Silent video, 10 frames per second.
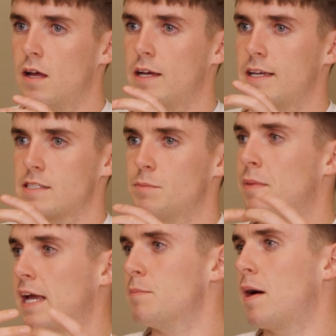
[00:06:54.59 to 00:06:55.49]
I guess,
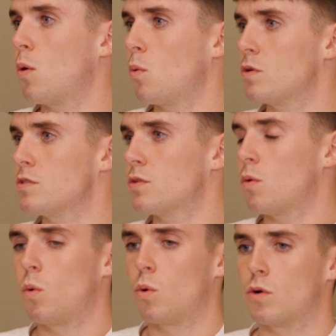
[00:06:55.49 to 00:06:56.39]
main powers
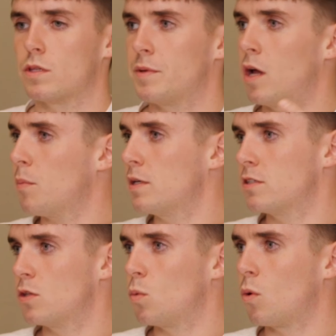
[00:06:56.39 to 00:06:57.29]
or the
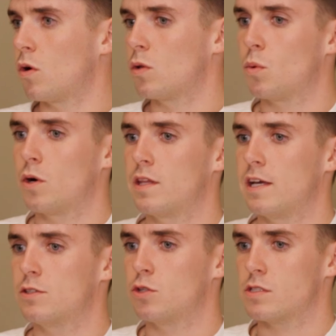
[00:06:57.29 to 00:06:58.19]
monopolies of the world, where
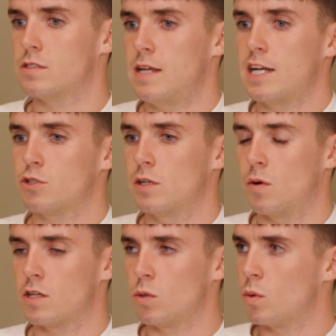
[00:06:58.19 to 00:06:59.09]
they just naturally
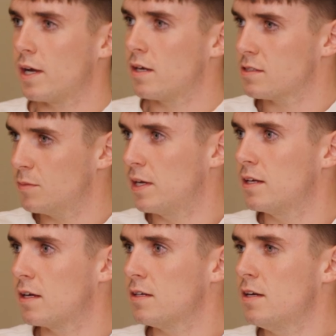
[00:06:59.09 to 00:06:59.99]
want to go against the
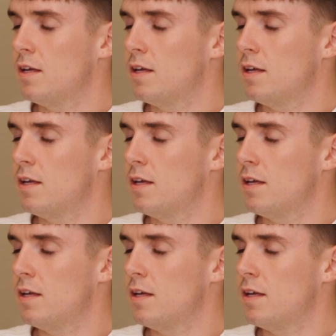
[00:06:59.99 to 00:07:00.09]
media,